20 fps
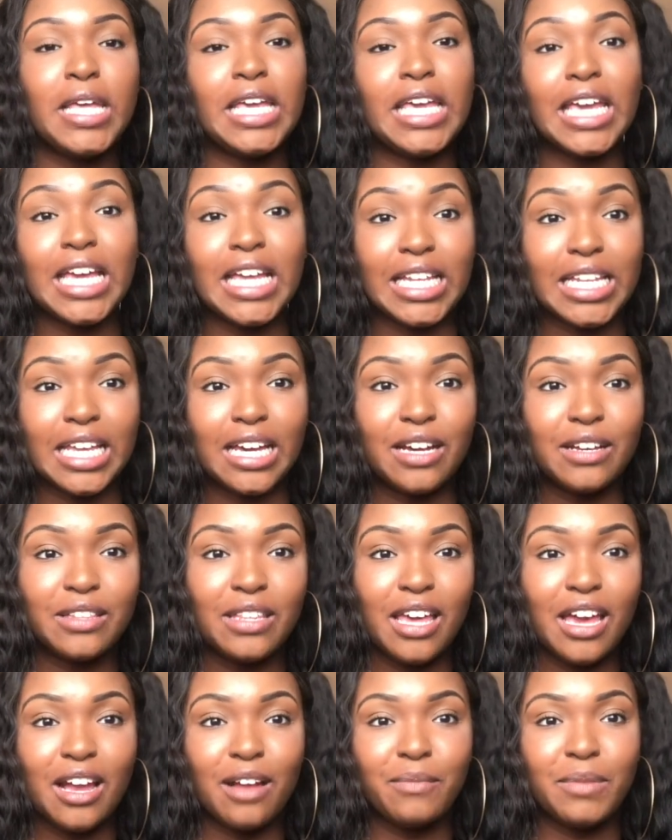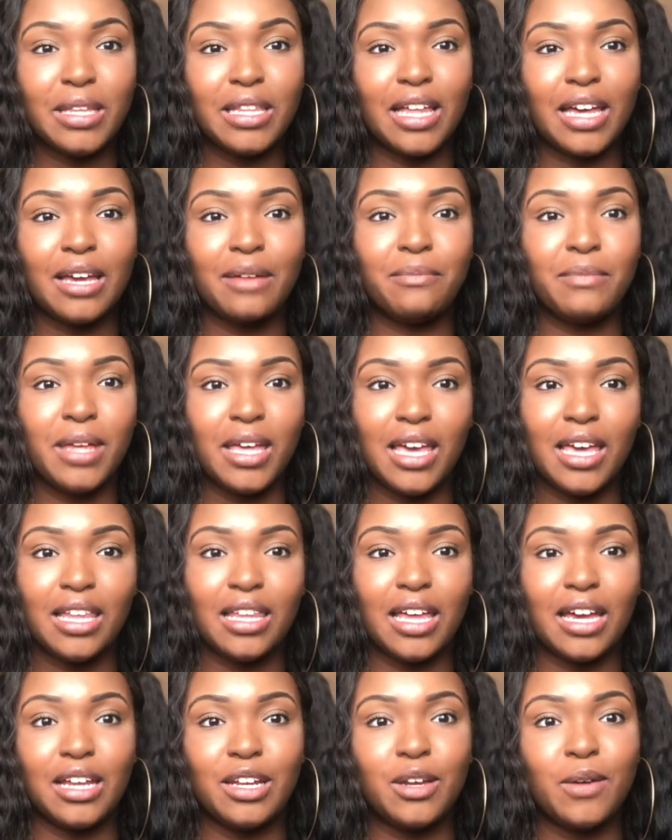get down there and be like, man,
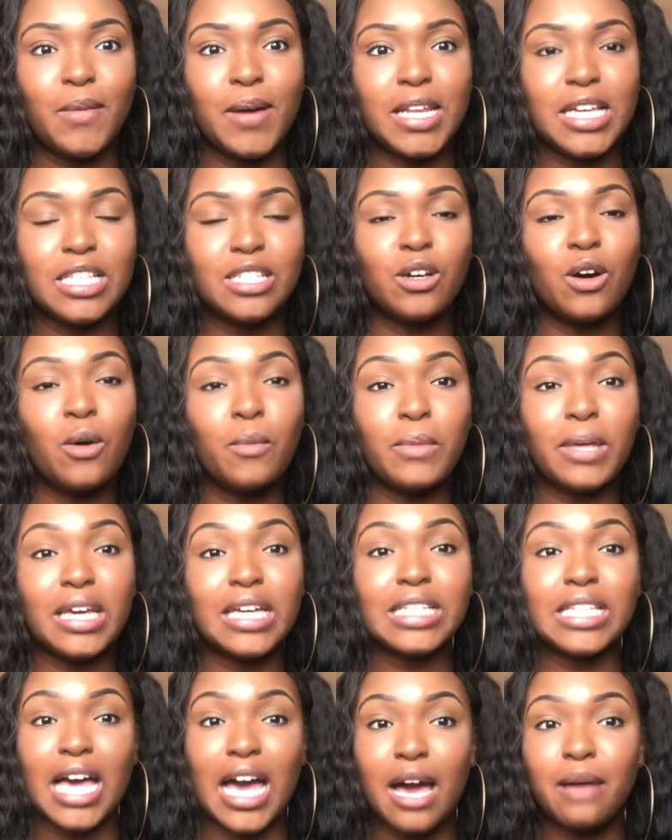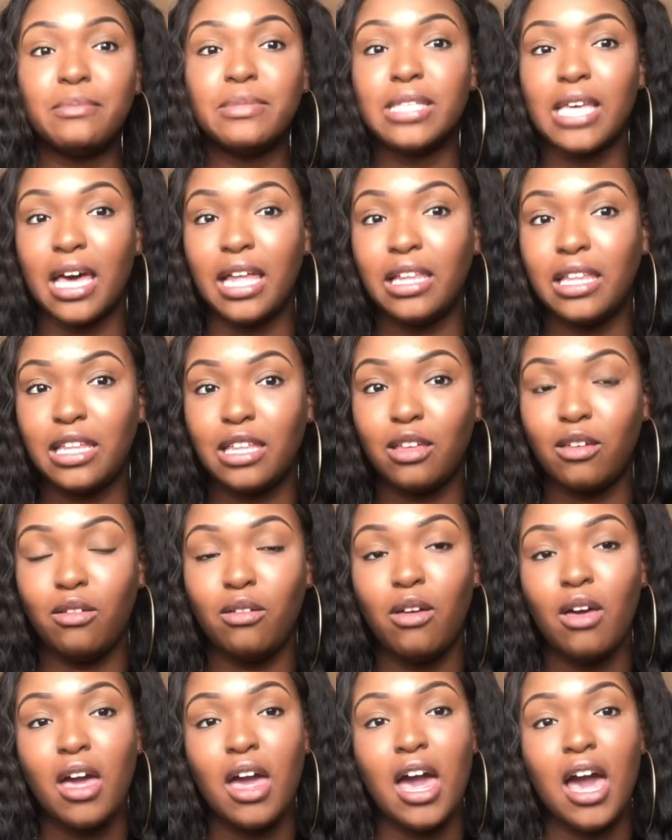like nobody told me. Because I'm telling you,
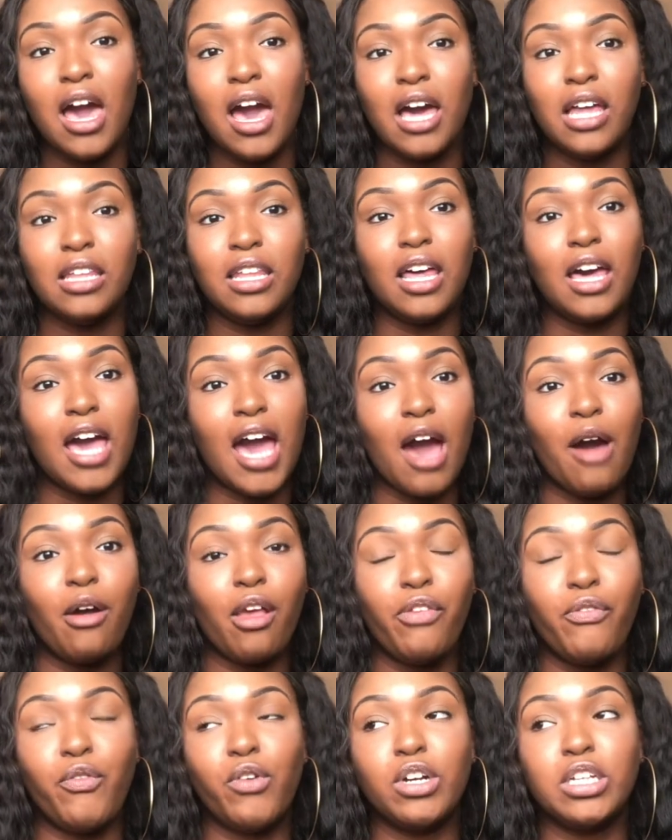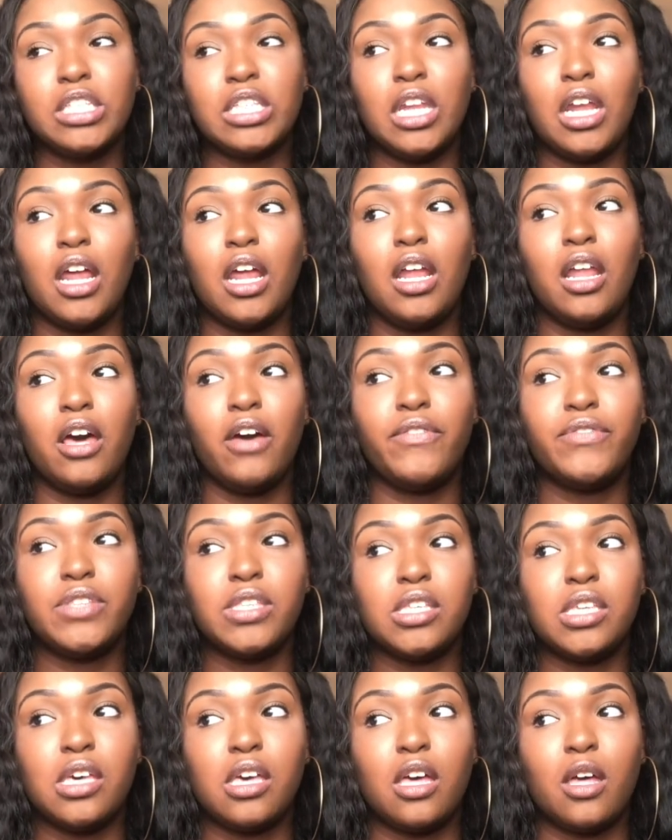look, I was fortunate enough
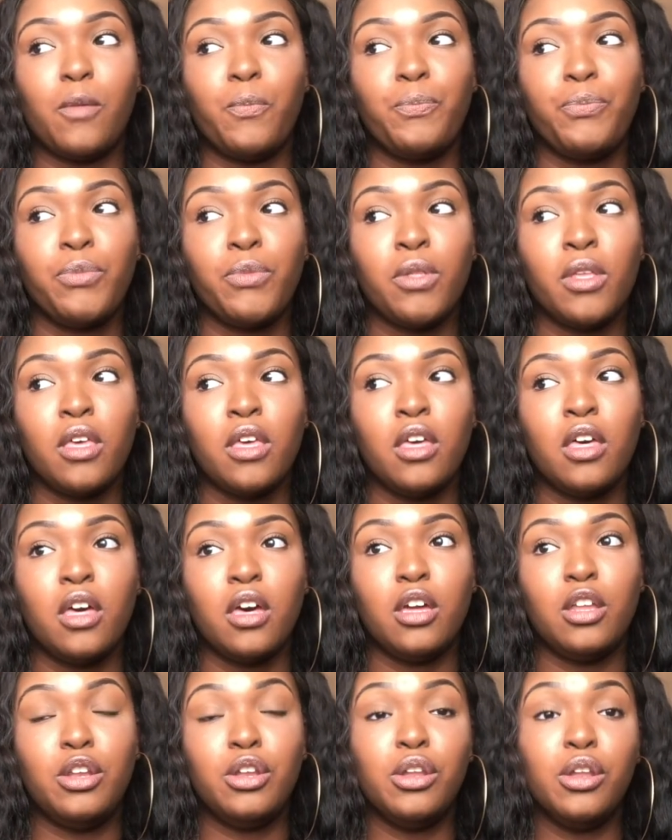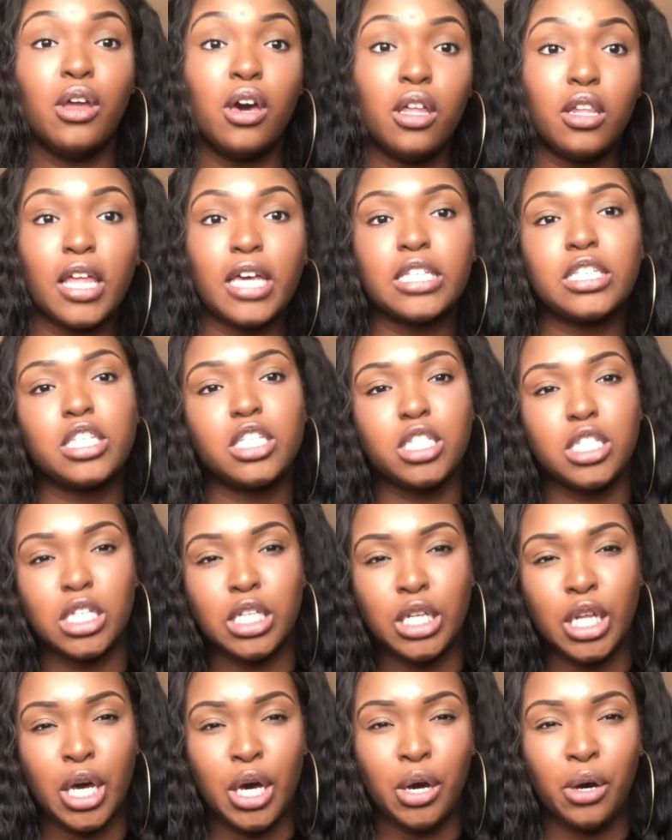to know, just to
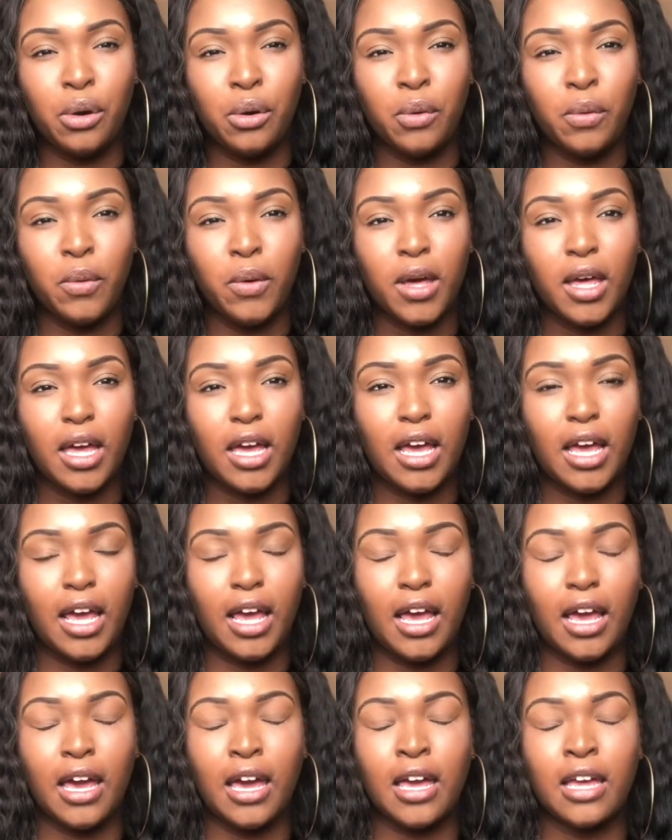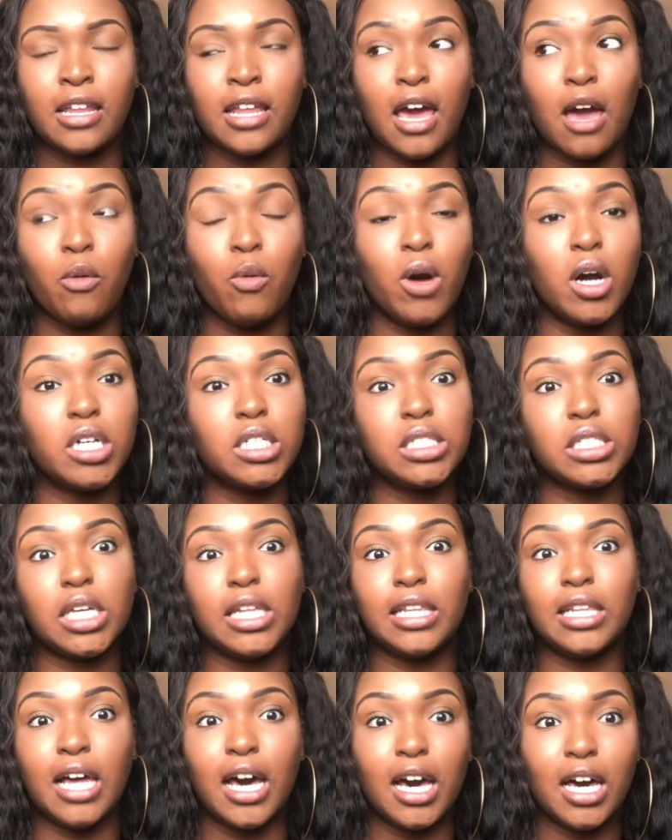know, and I watched a
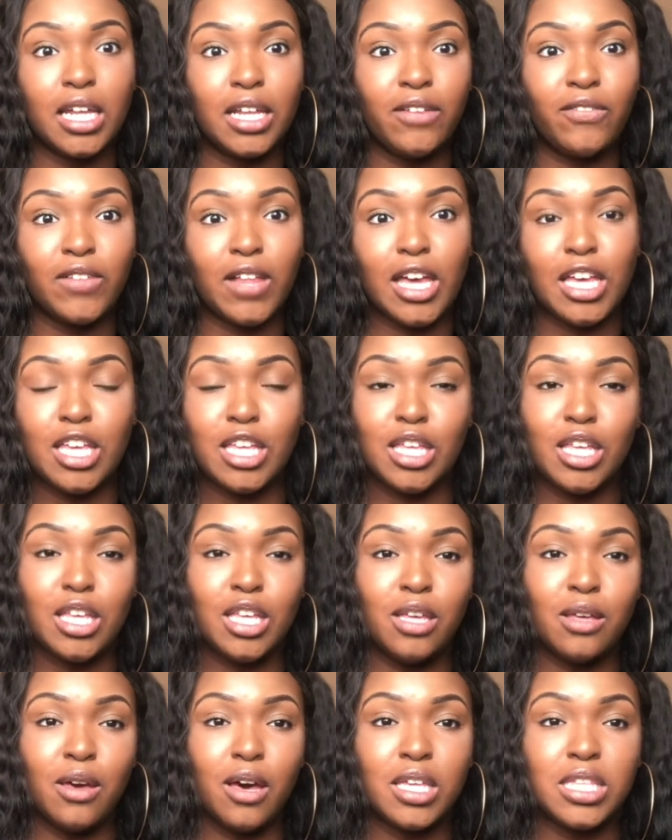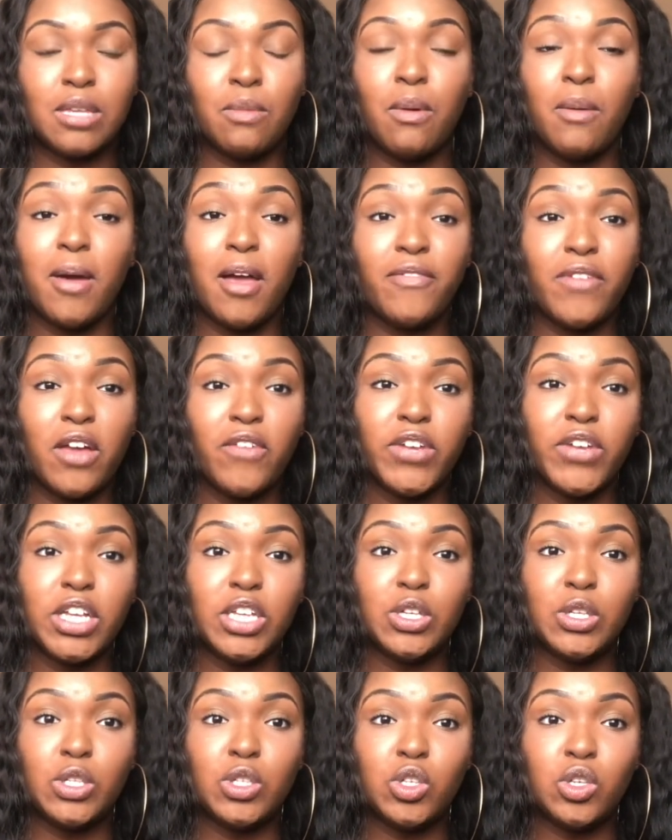lot of like some of my favorite
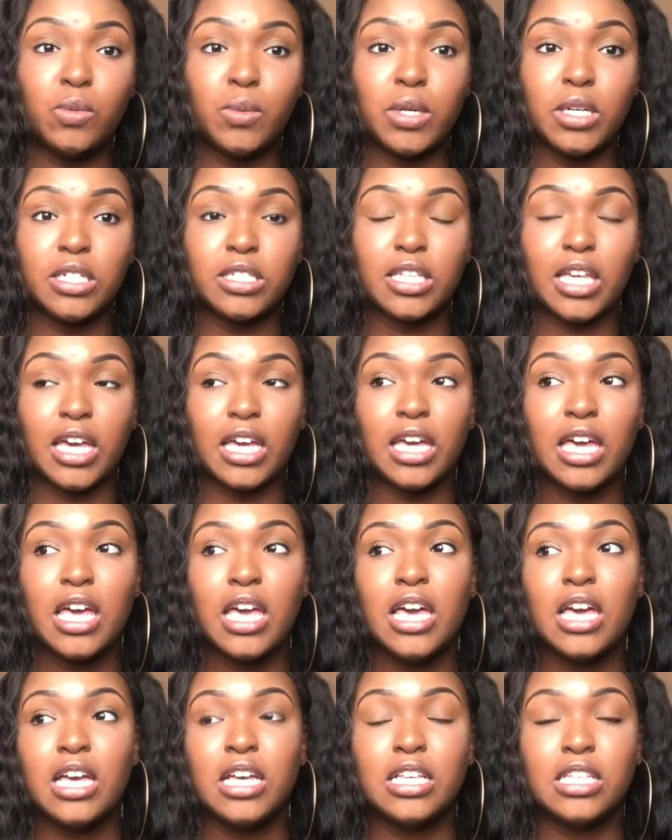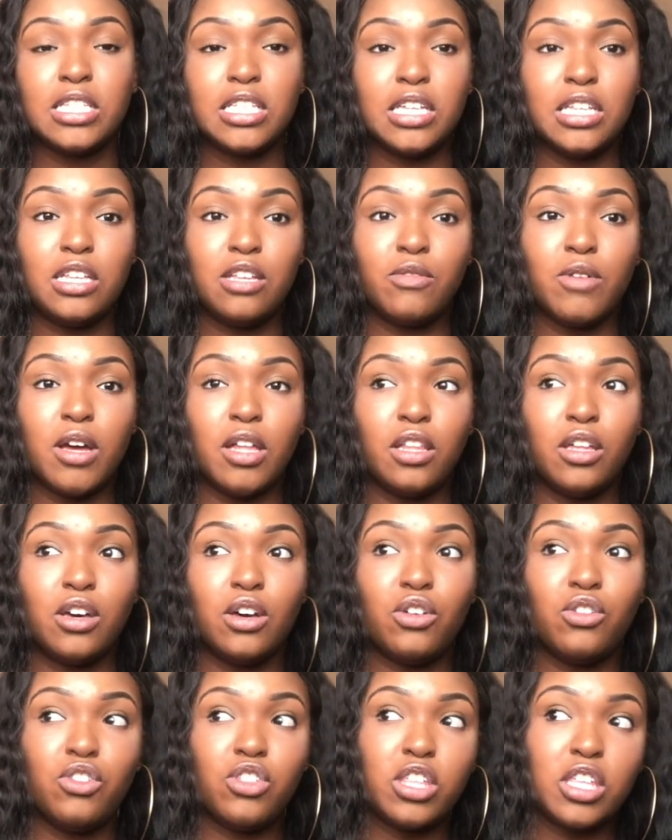YouTubers, like Cinderella
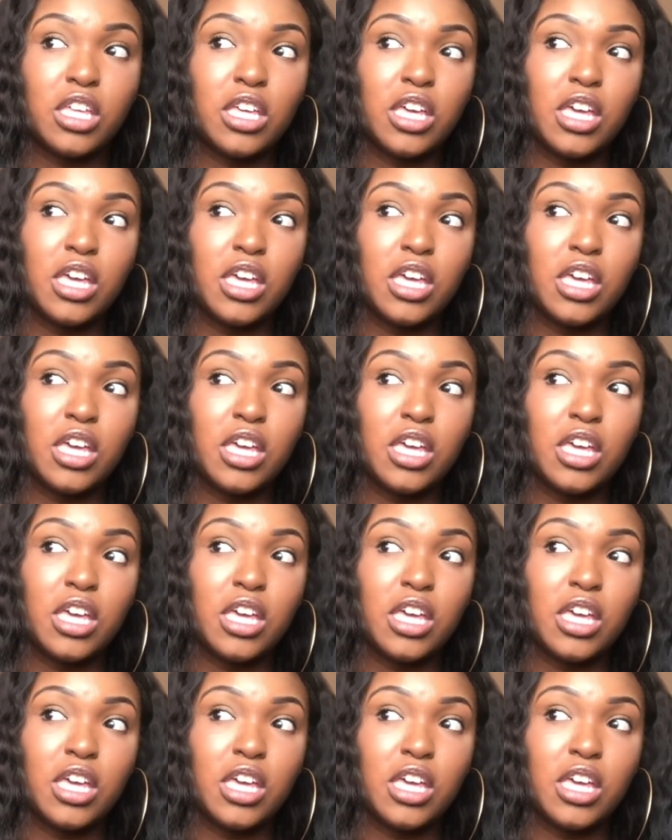OG.